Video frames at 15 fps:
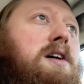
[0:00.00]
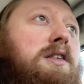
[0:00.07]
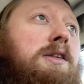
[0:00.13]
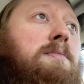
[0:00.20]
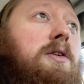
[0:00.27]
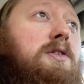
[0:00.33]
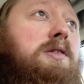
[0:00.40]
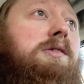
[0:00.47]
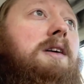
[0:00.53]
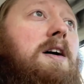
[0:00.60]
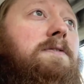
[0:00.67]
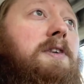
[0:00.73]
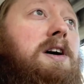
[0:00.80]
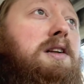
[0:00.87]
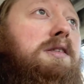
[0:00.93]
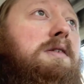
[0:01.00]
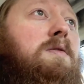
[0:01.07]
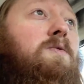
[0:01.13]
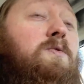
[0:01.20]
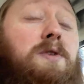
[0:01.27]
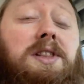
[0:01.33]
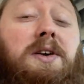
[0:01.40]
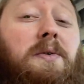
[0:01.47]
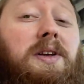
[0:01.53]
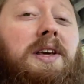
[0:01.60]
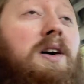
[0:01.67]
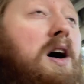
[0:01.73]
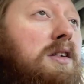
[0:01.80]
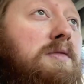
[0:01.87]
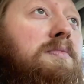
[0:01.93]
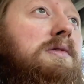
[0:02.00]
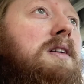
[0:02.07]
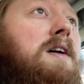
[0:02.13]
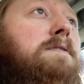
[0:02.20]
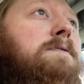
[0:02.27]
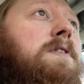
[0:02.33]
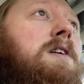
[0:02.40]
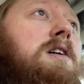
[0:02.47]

and some other stuff. It's really, really awesome stuff.